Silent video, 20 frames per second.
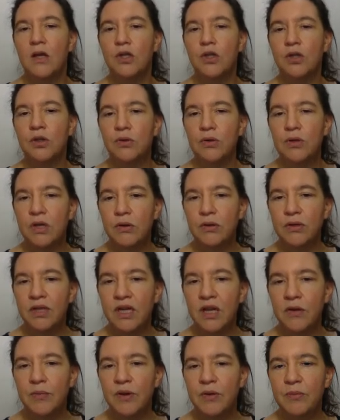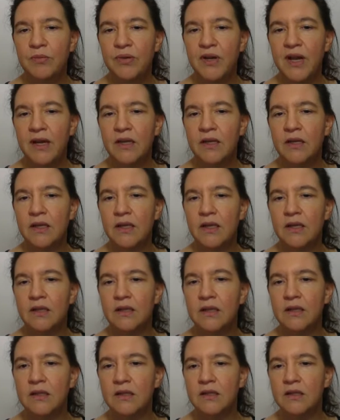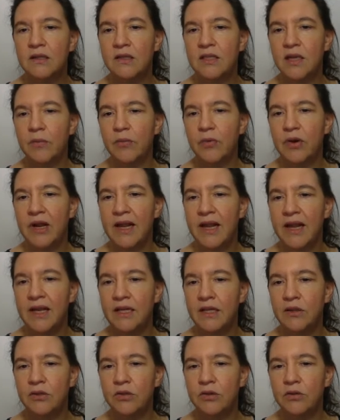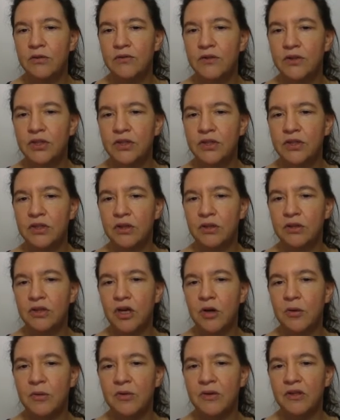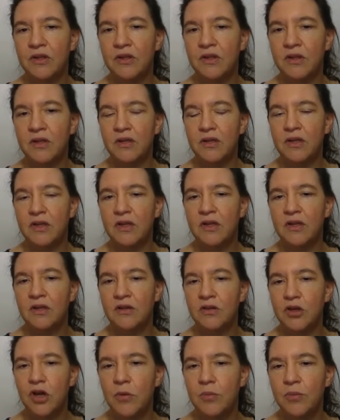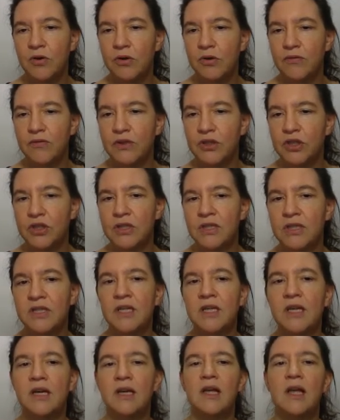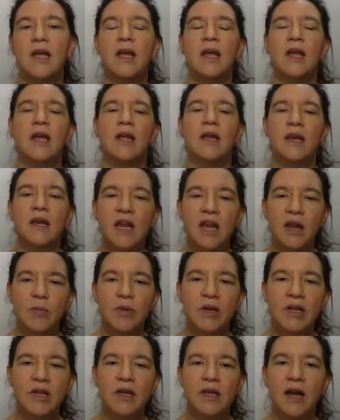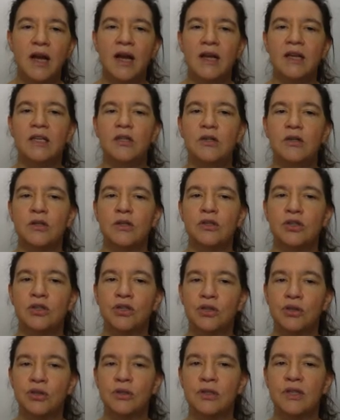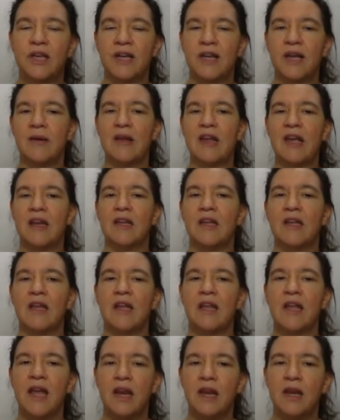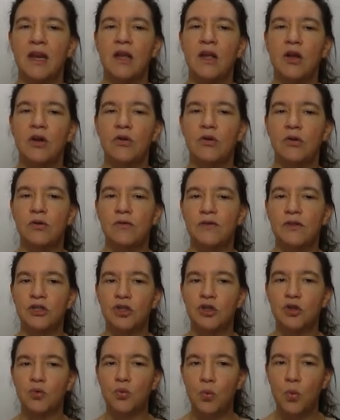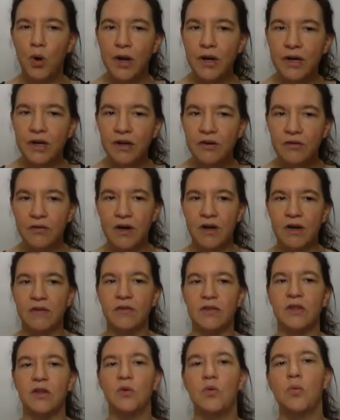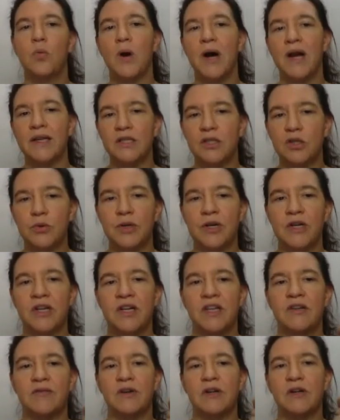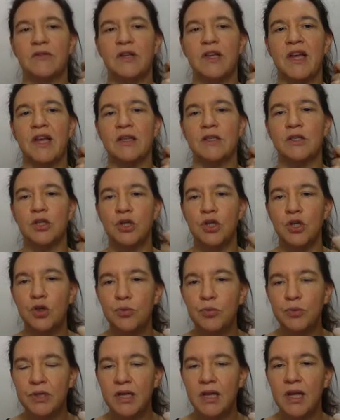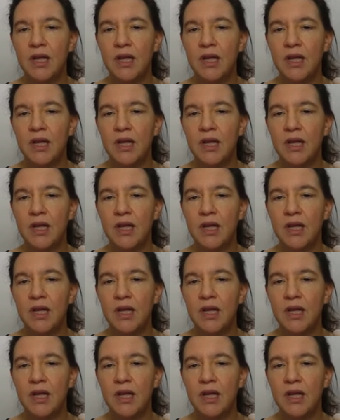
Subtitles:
Do know that I've been plugging in some related coefficients on top, the top coefficients here. Namely, I need to ensure that I'm getting again coefficient 1 in front of the y squared and in front of the x cubed.